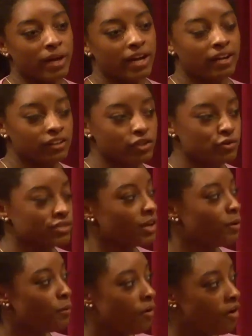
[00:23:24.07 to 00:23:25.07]
by using
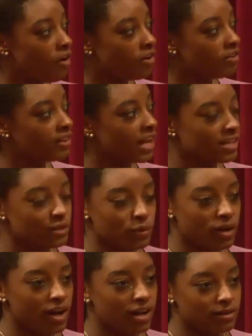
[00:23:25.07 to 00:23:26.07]
a wall. That's
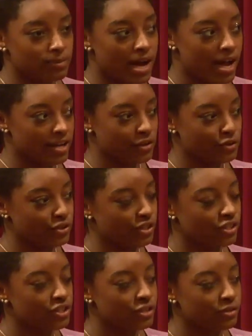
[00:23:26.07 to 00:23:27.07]
what um, I used
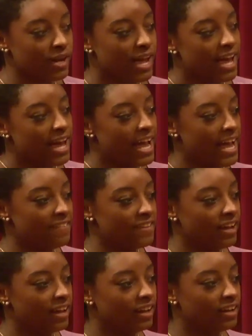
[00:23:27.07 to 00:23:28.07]
to do. And
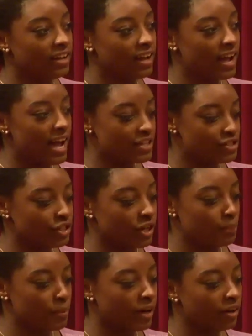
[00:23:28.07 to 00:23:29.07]
then as you
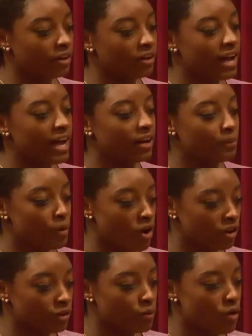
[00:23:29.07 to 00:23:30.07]
get better at them
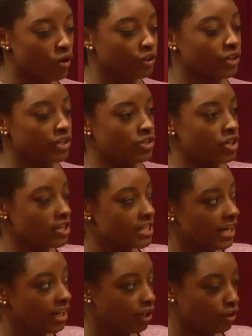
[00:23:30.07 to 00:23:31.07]
on the wall, you can start
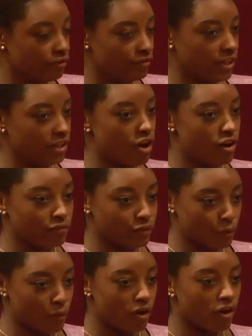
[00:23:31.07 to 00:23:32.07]
taking your feet off
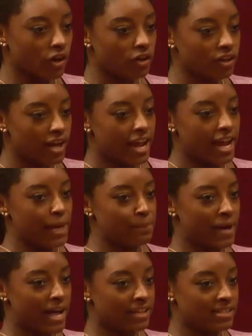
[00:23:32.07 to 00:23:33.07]
the wall and
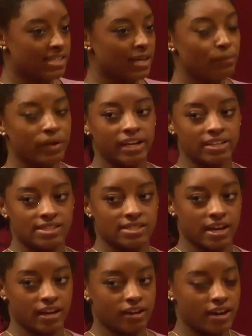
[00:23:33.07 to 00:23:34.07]
balancing, but it's
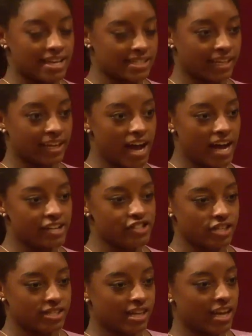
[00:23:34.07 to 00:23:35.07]
there as a guide
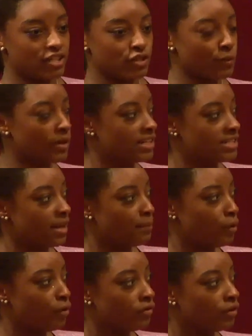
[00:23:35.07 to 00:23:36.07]
just in case you want to tip
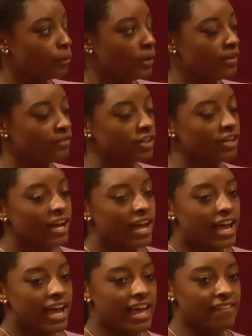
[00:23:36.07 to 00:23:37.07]
over or whatever. Mm-hmm.
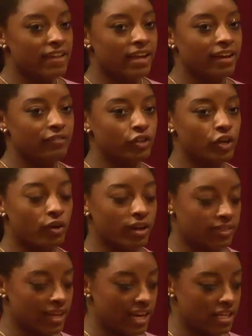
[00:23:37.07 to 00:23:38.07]
And then if you go
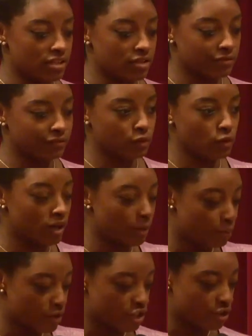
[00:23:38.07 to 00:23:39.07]
at the end of the floor
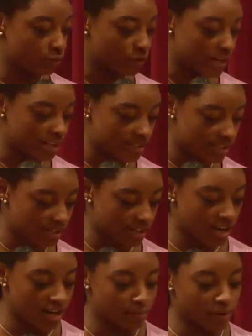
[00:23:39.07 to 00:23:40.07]
and put your wrist
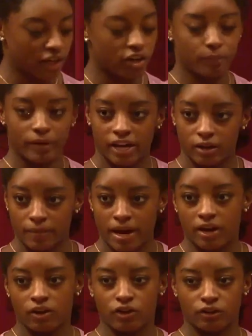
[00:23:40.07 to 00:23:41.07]
um, like on a piano
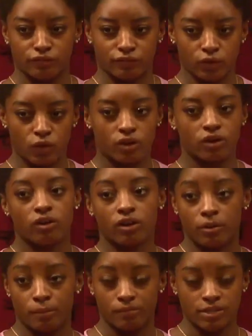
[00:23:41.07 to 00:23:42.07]
mat or on the floor or
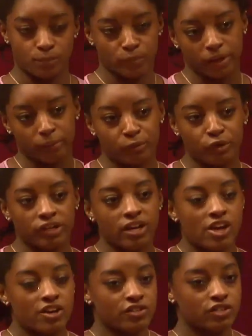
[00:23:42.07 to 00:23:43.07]
on a springboard,
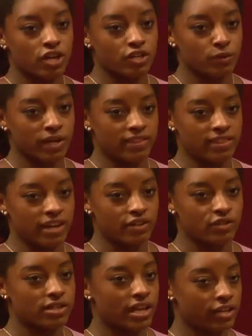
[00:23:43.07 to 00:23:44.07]
start doing it there
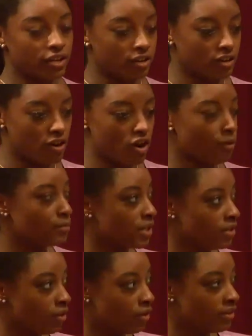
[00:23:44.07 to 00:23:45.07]
so that your arms are
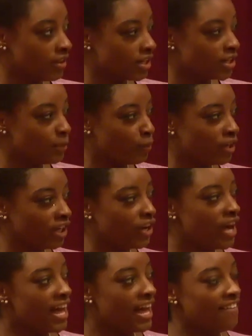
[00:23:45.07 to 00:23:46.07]
the only thing supporting you.
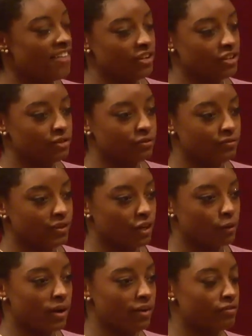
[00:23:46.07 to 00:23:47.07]
And then you veer
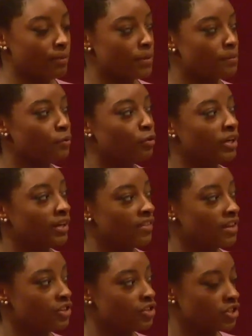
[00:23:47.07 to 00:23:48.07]
away from the board, and
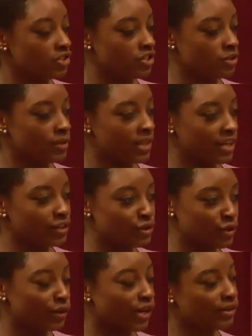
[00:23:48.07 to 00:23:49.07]
then you just do it like
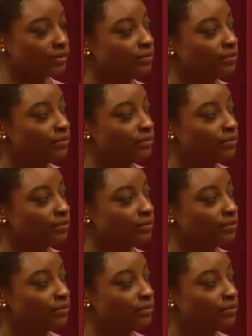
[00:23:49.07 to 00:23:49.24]
solo.